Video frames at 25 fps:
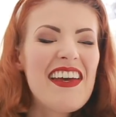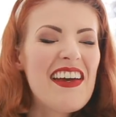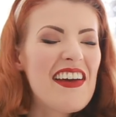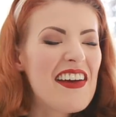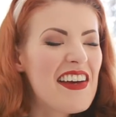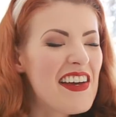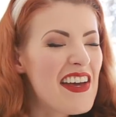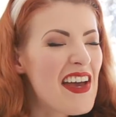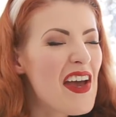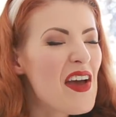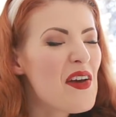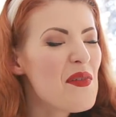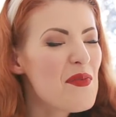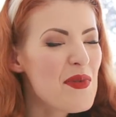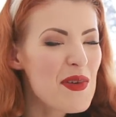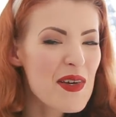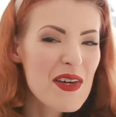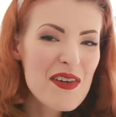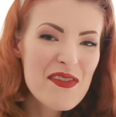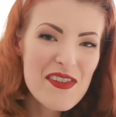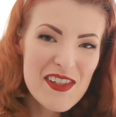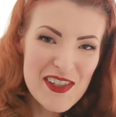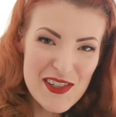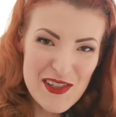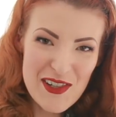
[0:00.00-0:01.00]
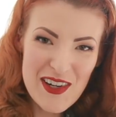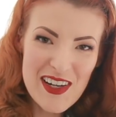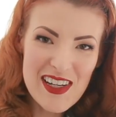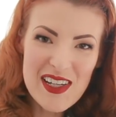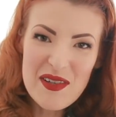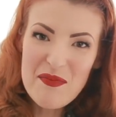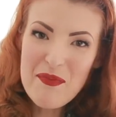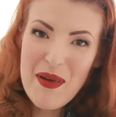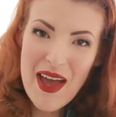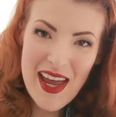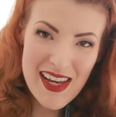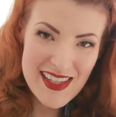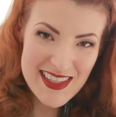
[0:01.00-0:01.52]
you go. I hope you have
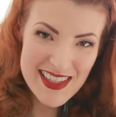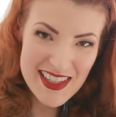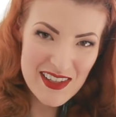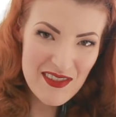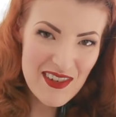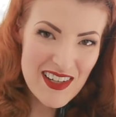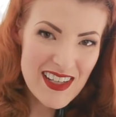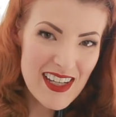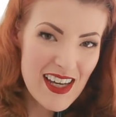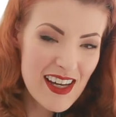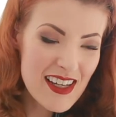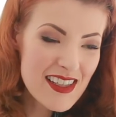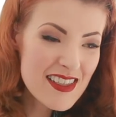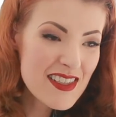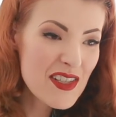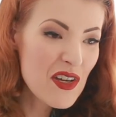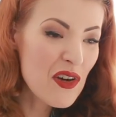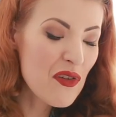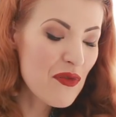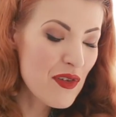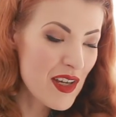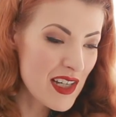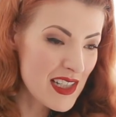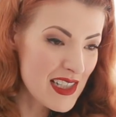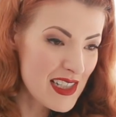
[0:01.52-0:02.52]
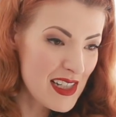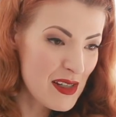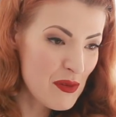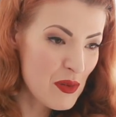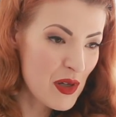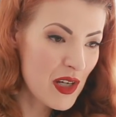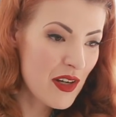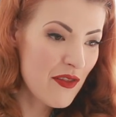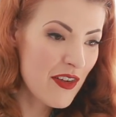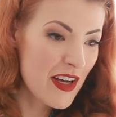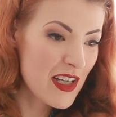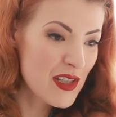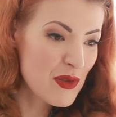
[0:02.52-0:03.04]
enjoyed painting with us. Obviously
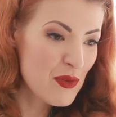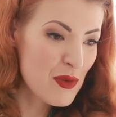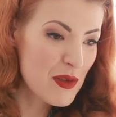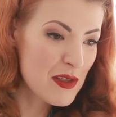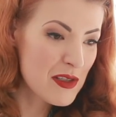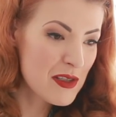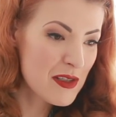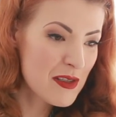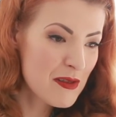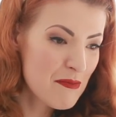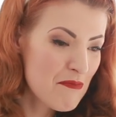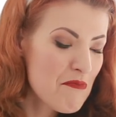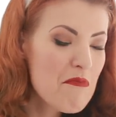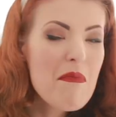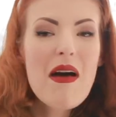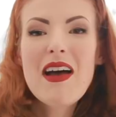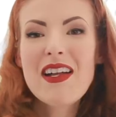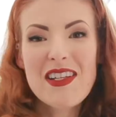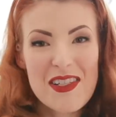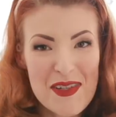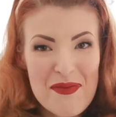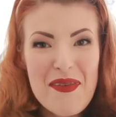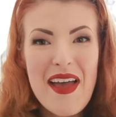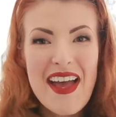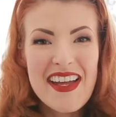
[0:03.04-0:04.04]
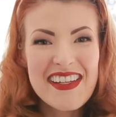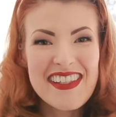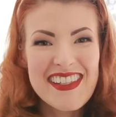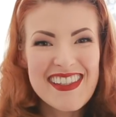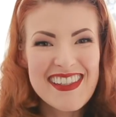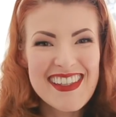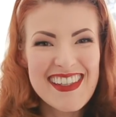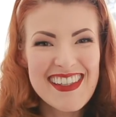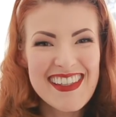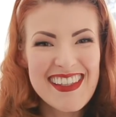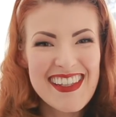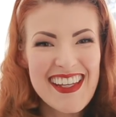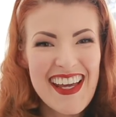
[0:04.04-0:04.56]
one of us was much better
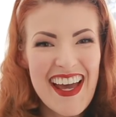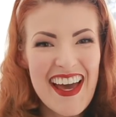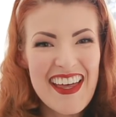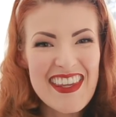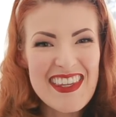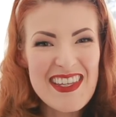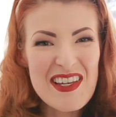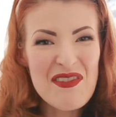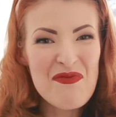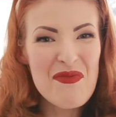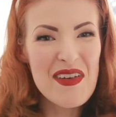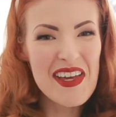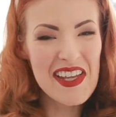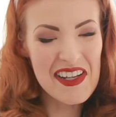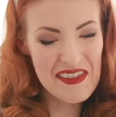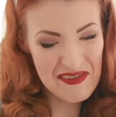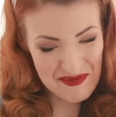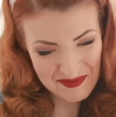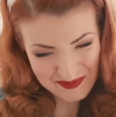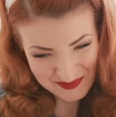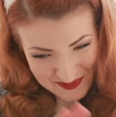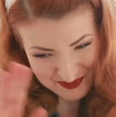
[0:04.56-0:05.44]
than the other, but